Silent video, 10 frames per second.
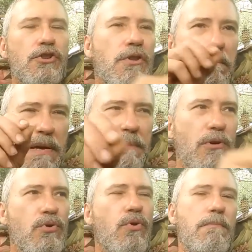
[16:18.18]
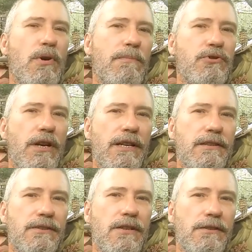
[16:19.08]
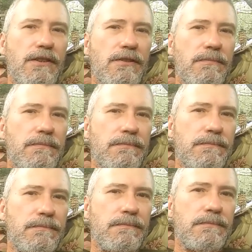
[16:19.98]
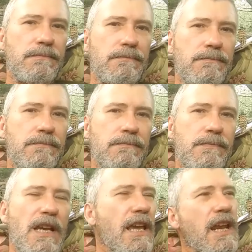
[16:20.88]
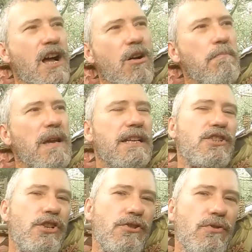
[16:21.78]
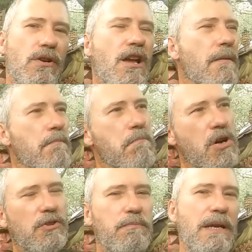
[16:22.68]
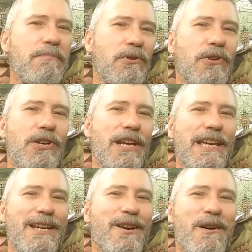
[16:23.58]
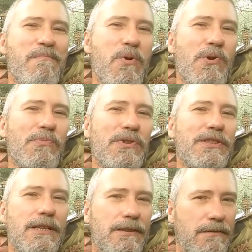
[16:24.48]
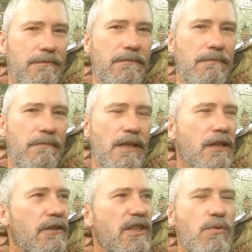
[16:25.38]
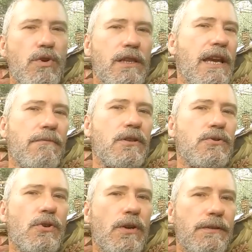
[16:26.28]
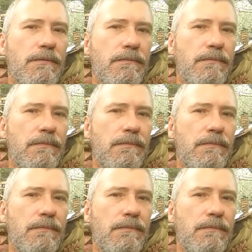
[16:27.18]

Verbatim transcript: to the people who are perpetrating this nonsense. And I'll bet you most people are going to get on board with this because they really have no choice.